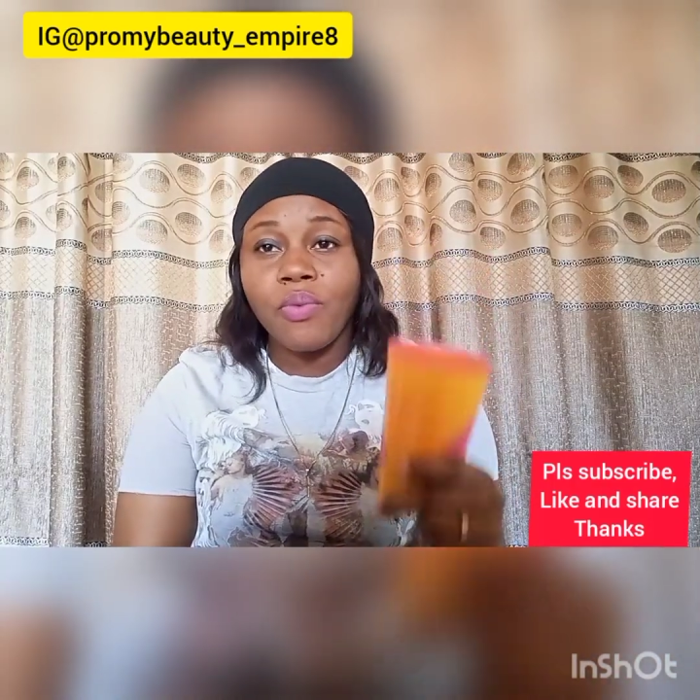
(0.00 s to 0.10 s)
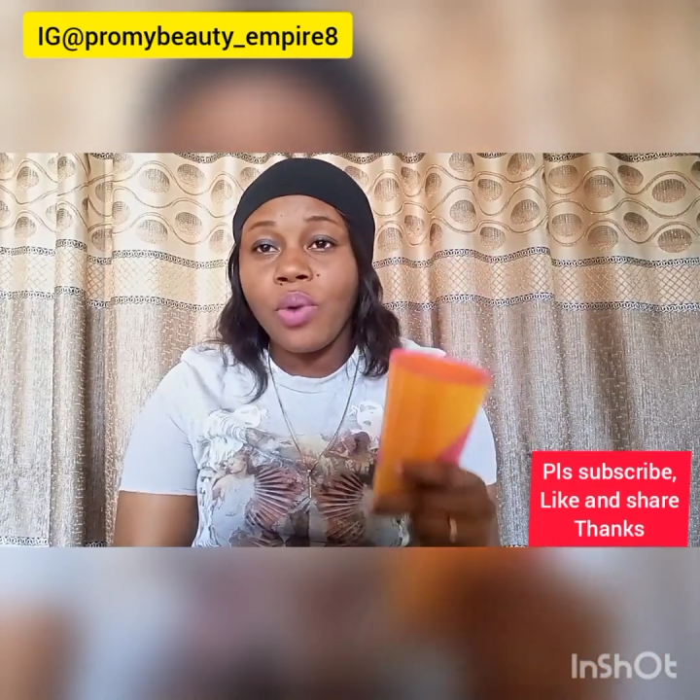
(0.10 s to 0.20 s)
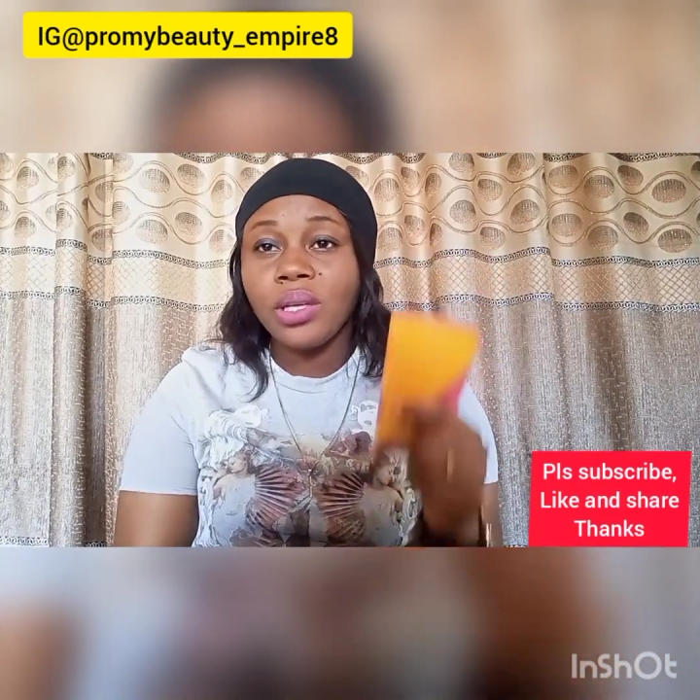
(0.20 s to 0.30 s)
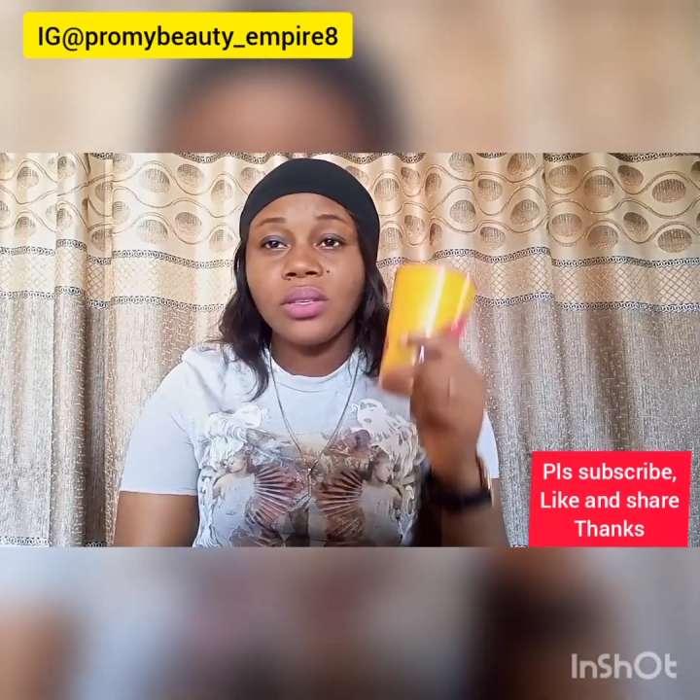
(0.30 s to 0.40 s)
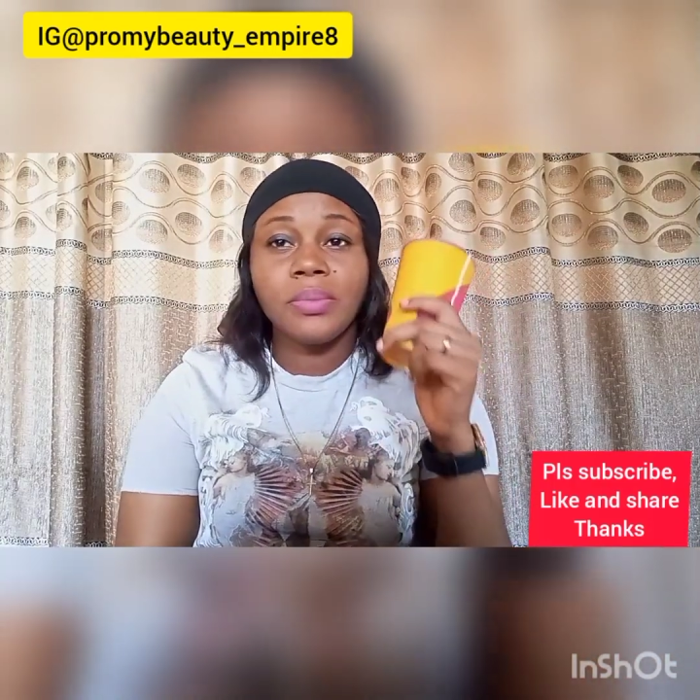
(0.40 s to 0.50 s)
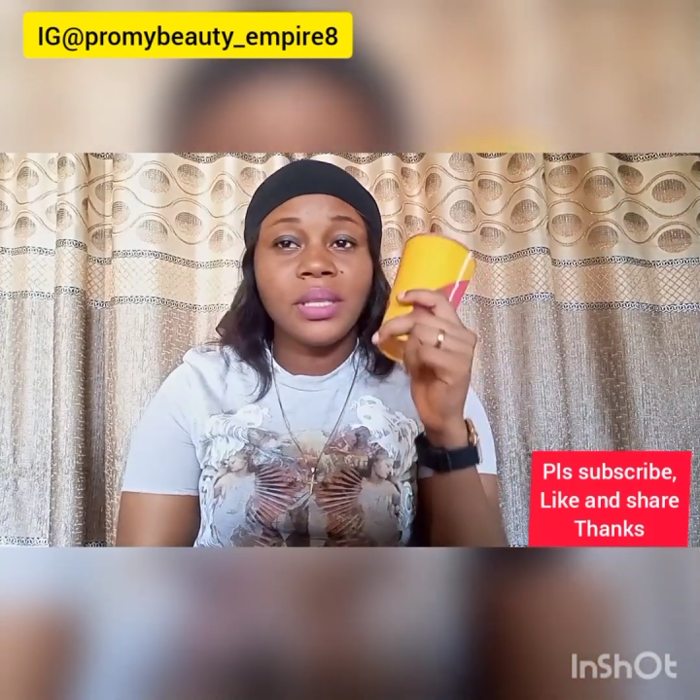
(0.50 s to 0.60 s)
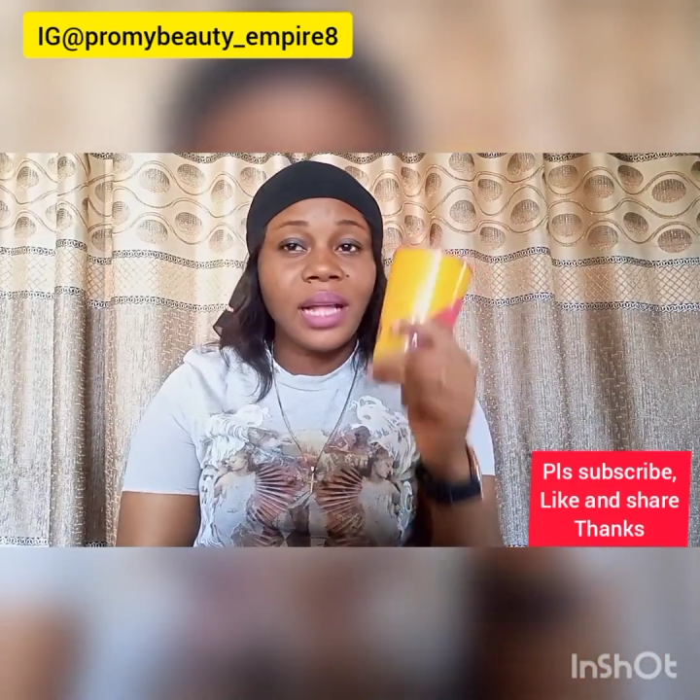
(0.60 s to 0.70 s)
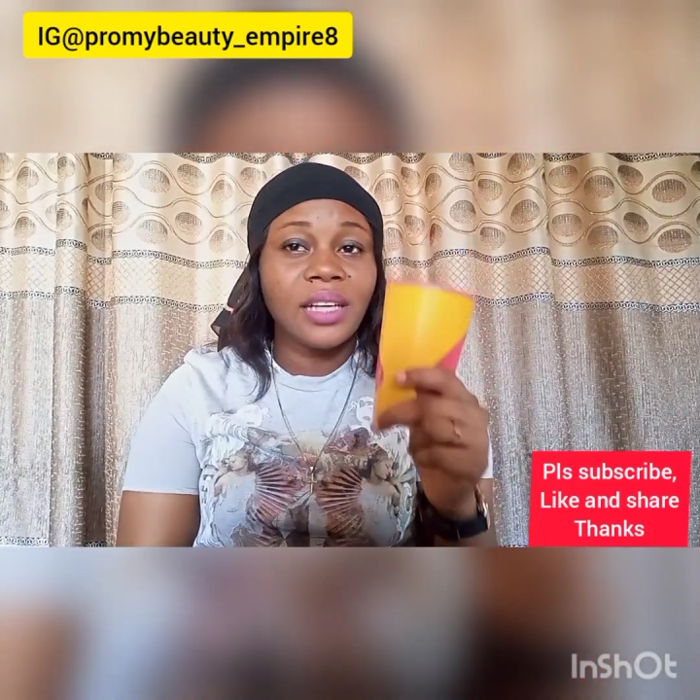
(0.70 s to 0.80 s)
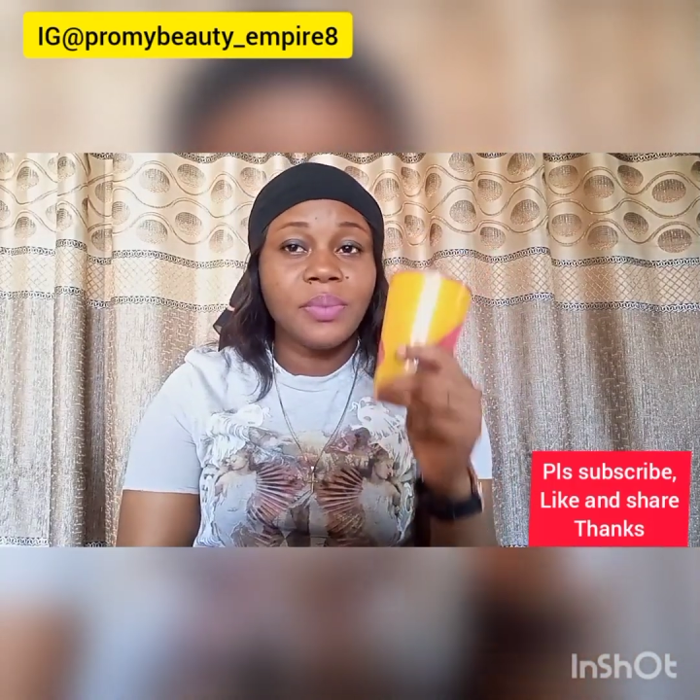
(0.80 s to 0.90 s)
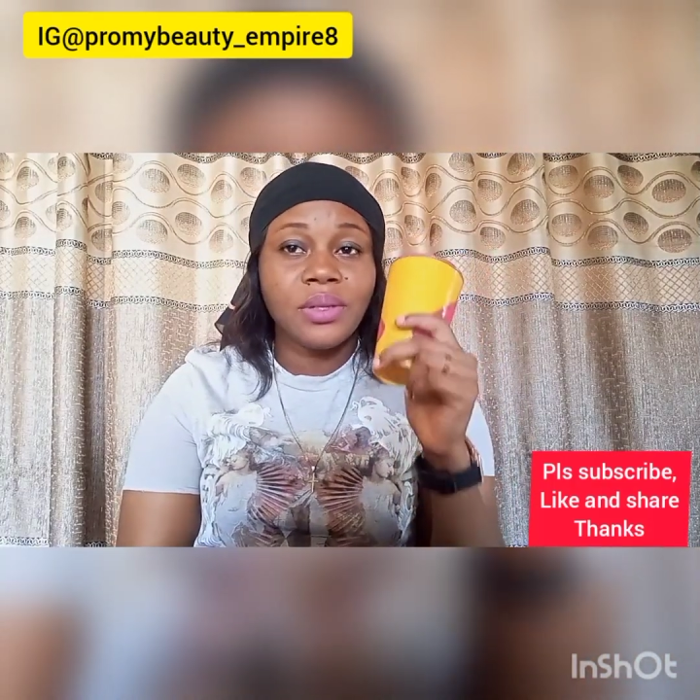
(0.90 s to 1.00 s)
wear something
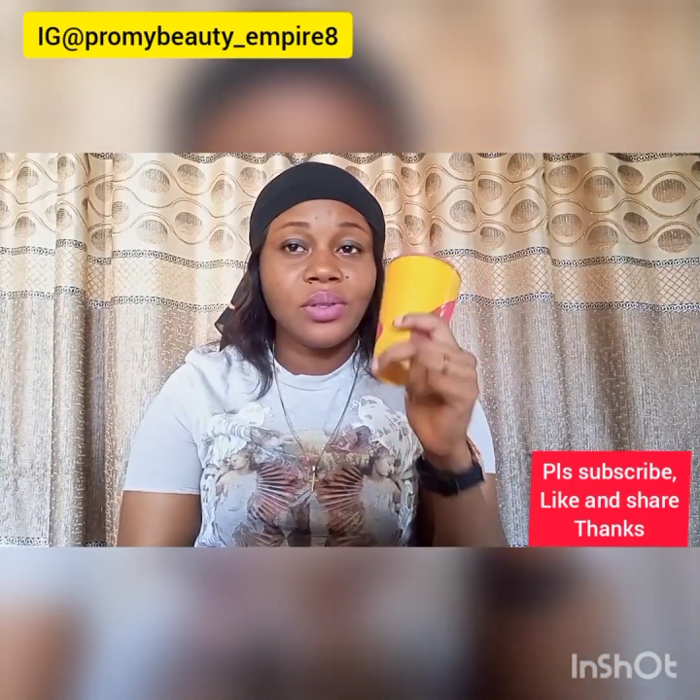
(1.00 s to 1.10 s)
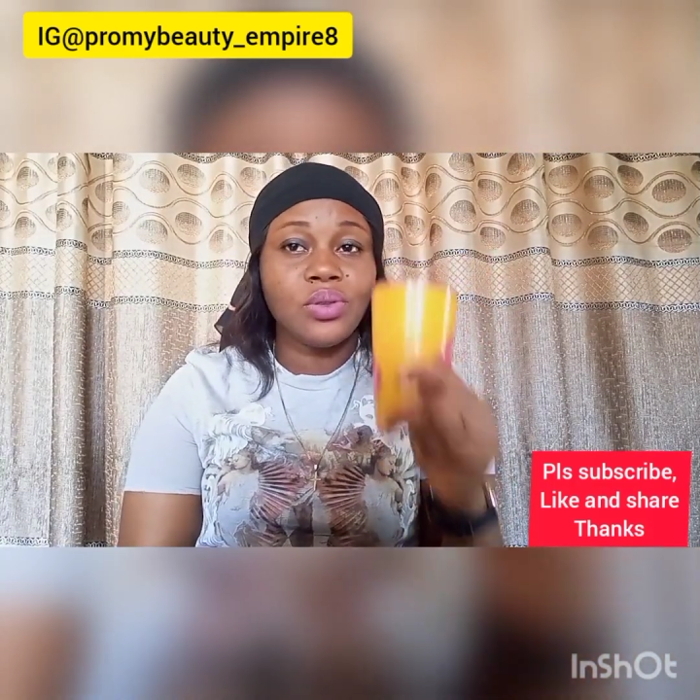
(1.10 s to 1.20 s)
that has been